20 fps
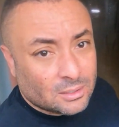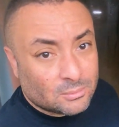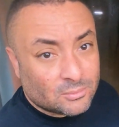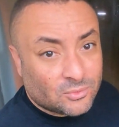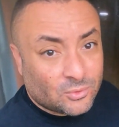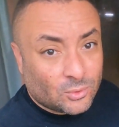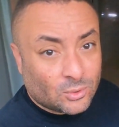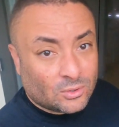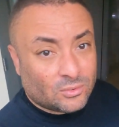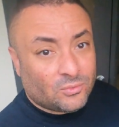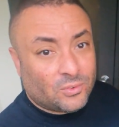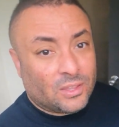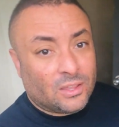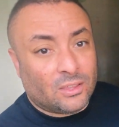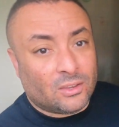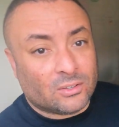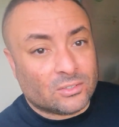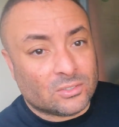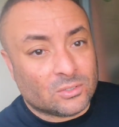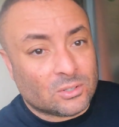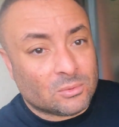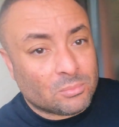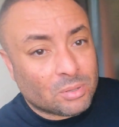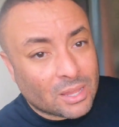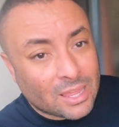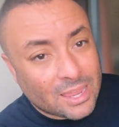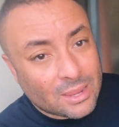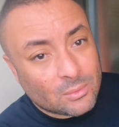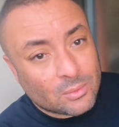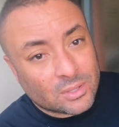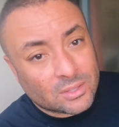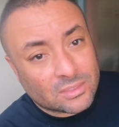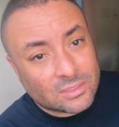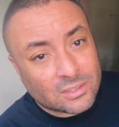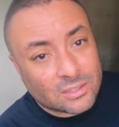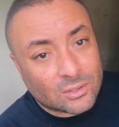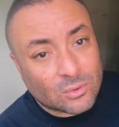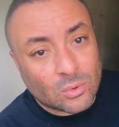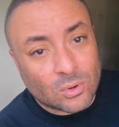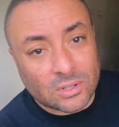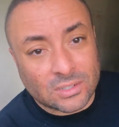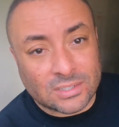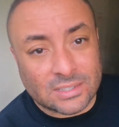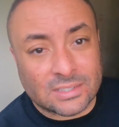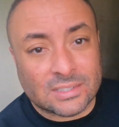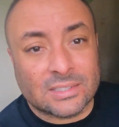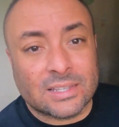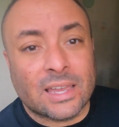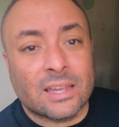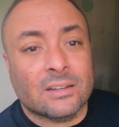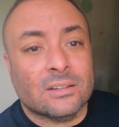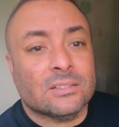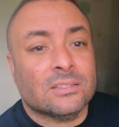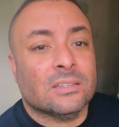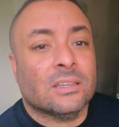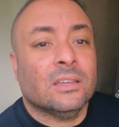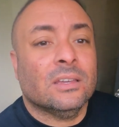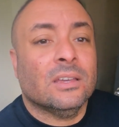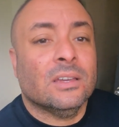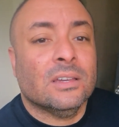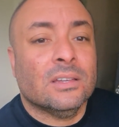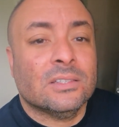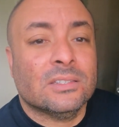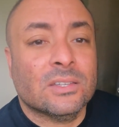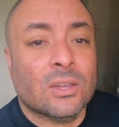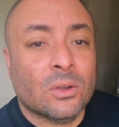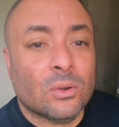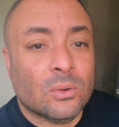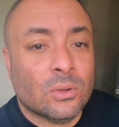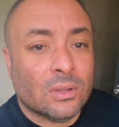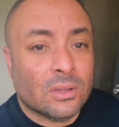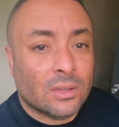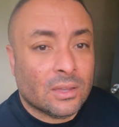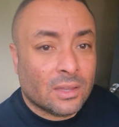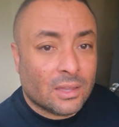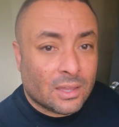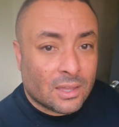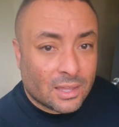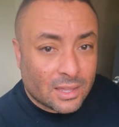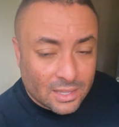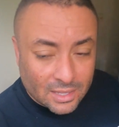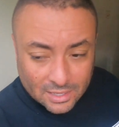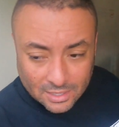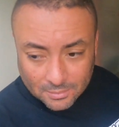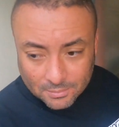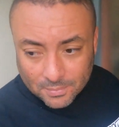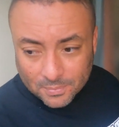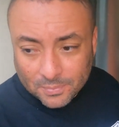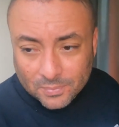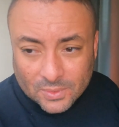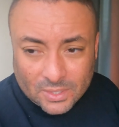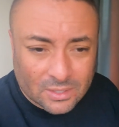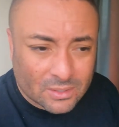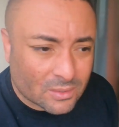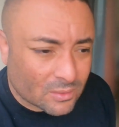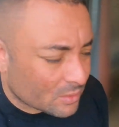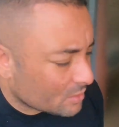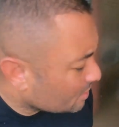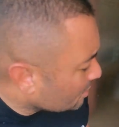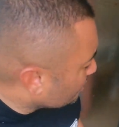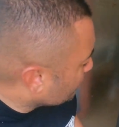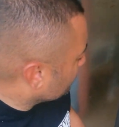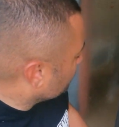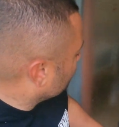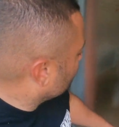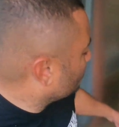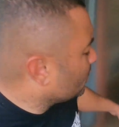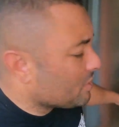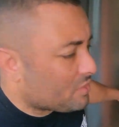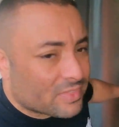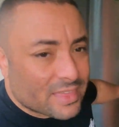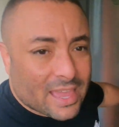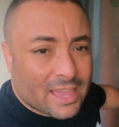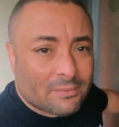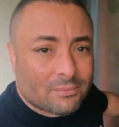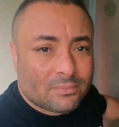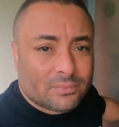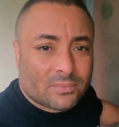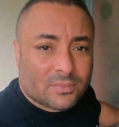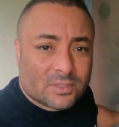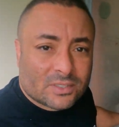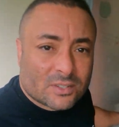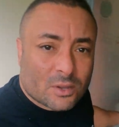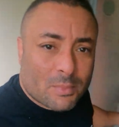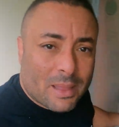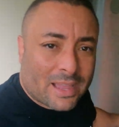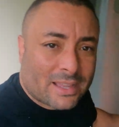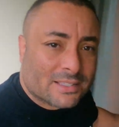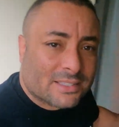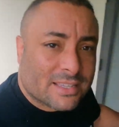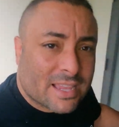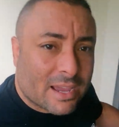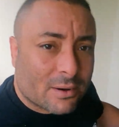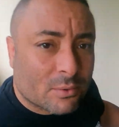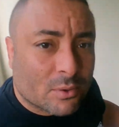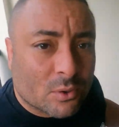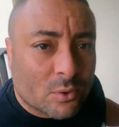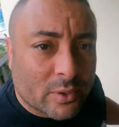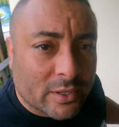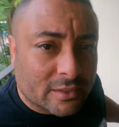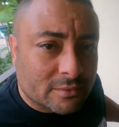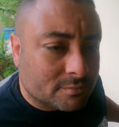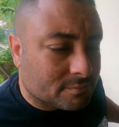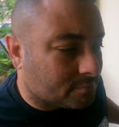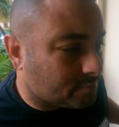for failure to comply with quarantine standards. So, okay, with that, let's go back inside real quick.